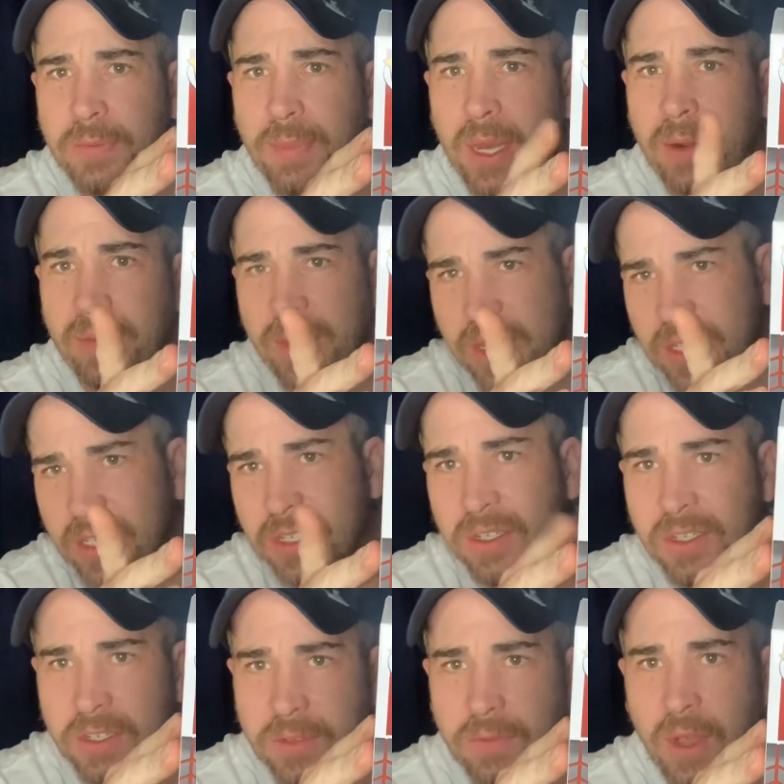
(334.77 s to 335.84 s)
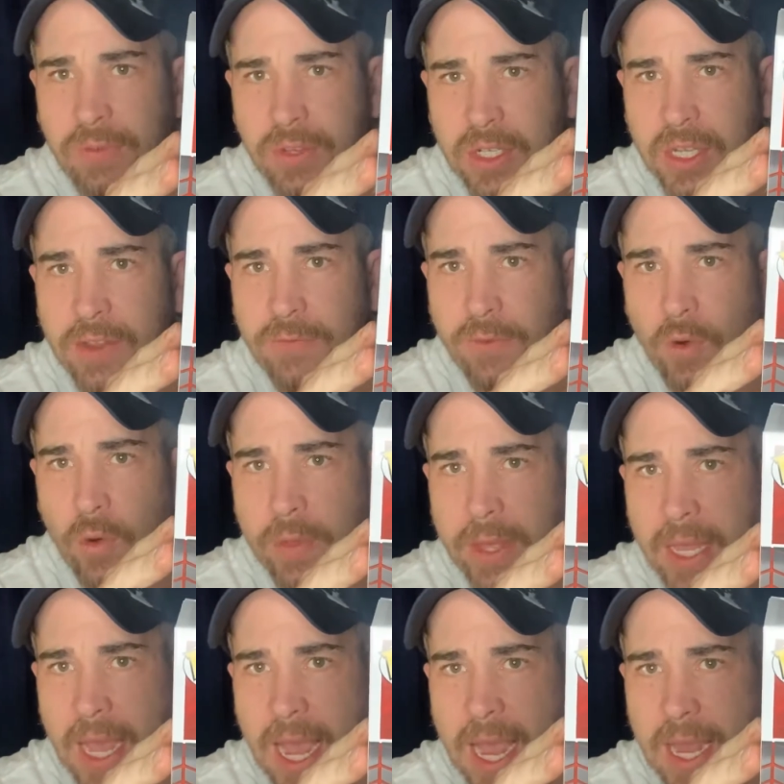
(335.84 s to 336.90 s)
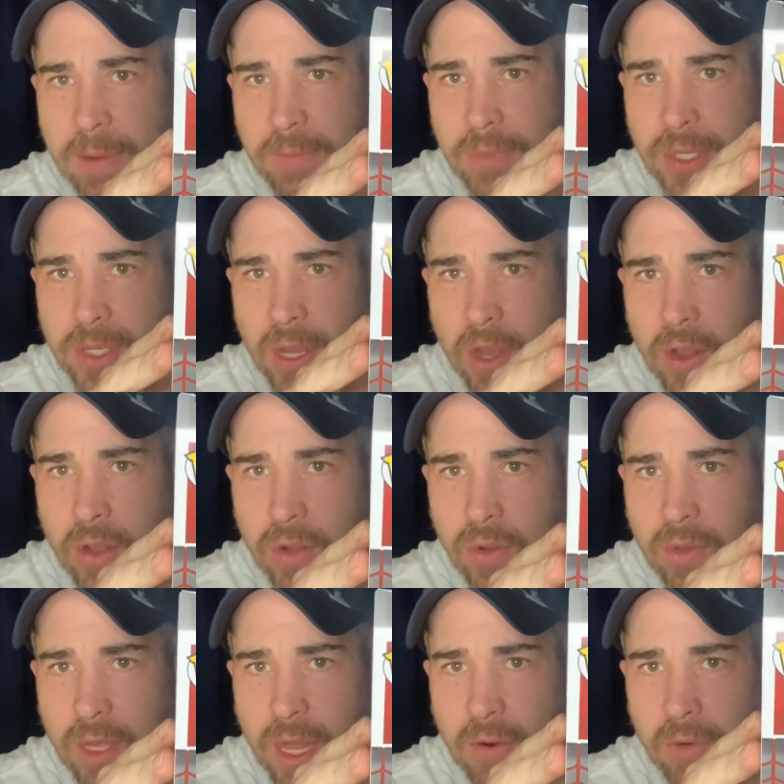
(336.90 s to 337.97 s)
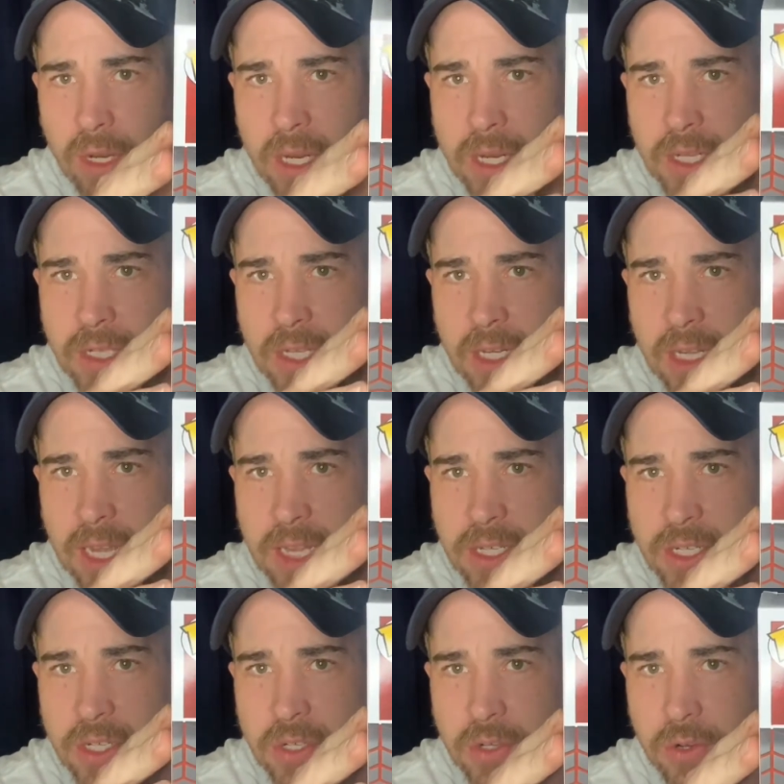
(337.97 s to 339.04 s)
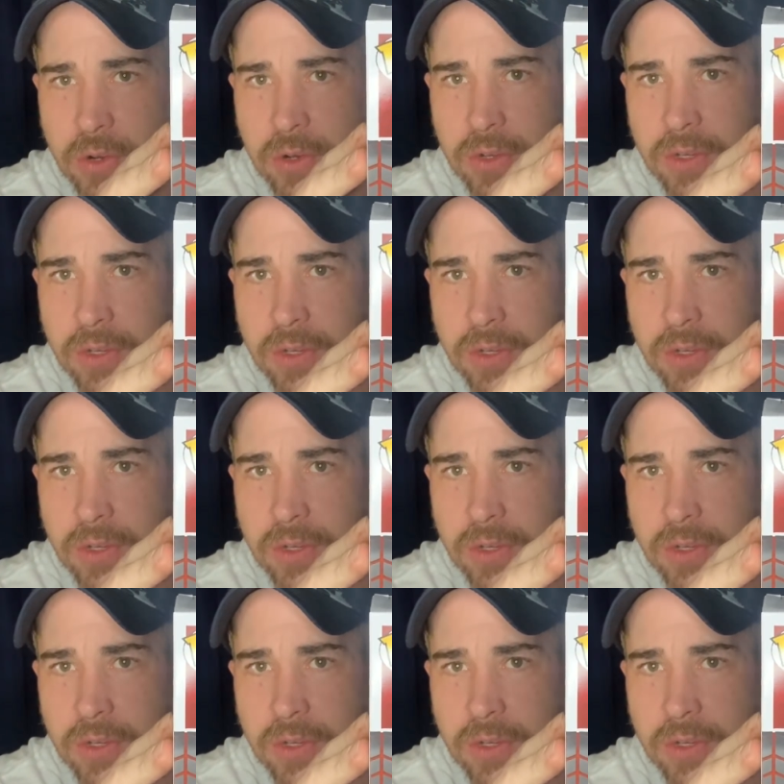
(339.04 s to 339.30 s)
but this is obviously for the game, so they release a classic suit